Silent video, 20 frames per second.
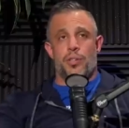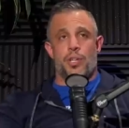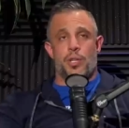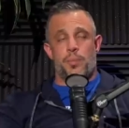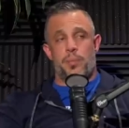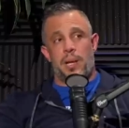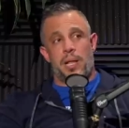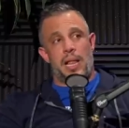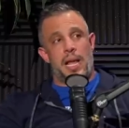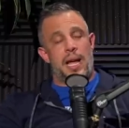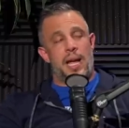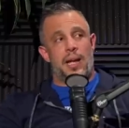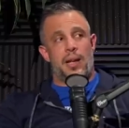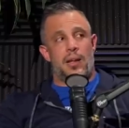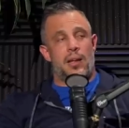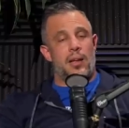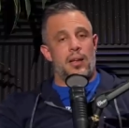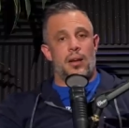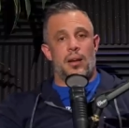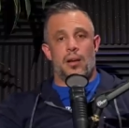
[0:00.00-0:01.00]
just be
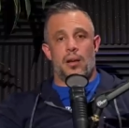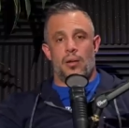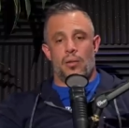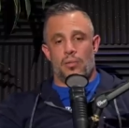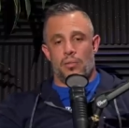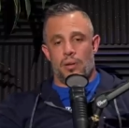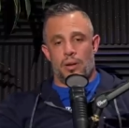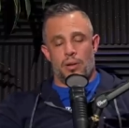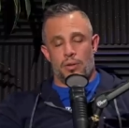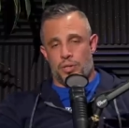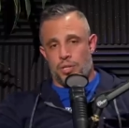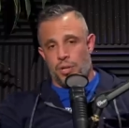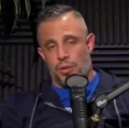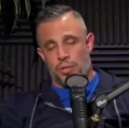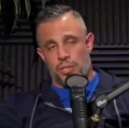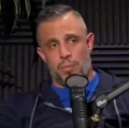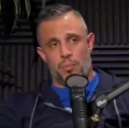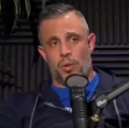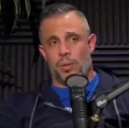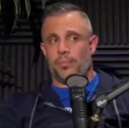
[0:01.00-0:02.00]
like, you know, it'll show
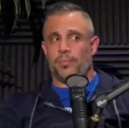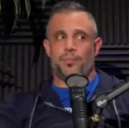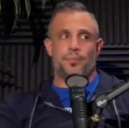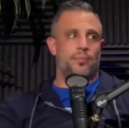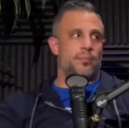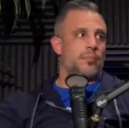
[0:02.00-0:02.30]
someone,